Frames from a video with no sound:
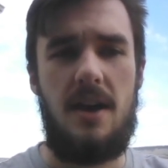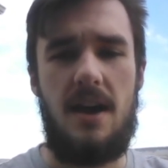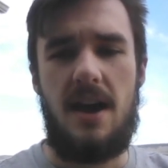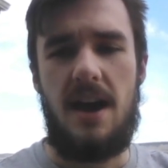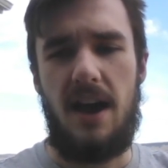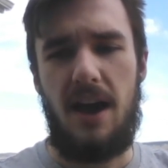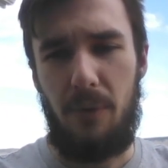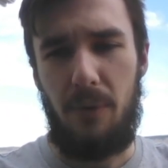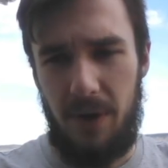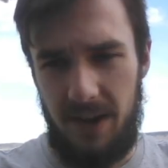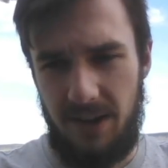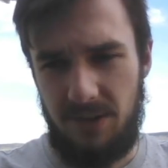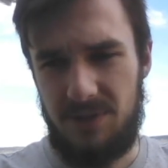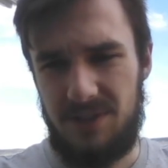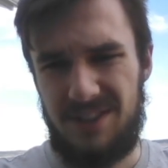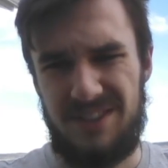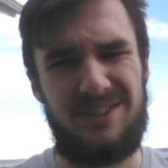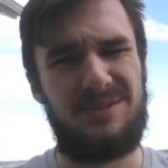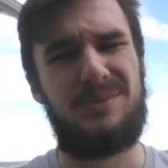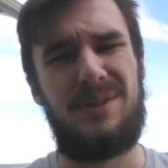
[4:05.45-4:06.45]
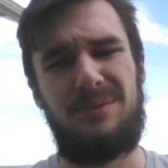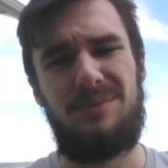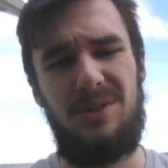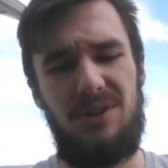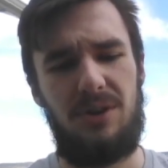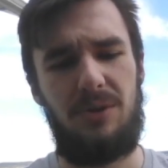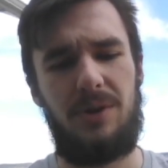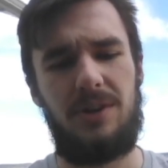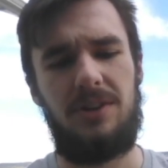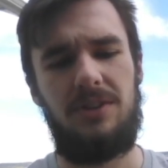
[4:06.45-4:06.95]
However, sometimes you
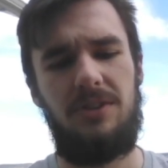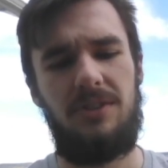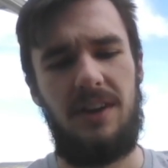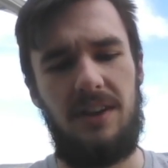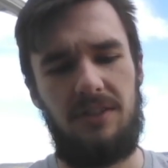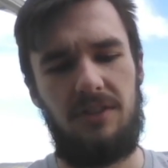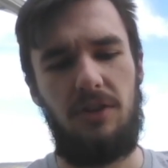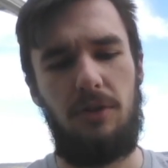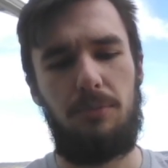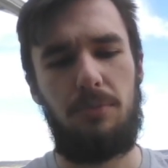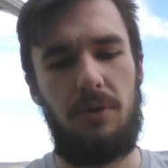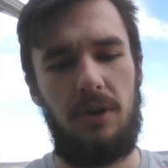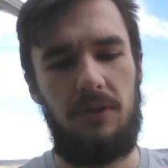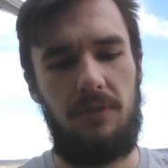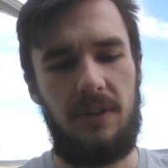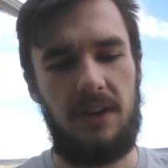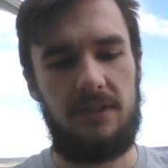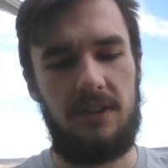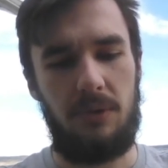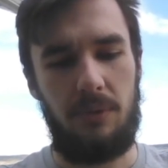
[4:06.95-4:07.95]
don't want to do that, so you'll prefix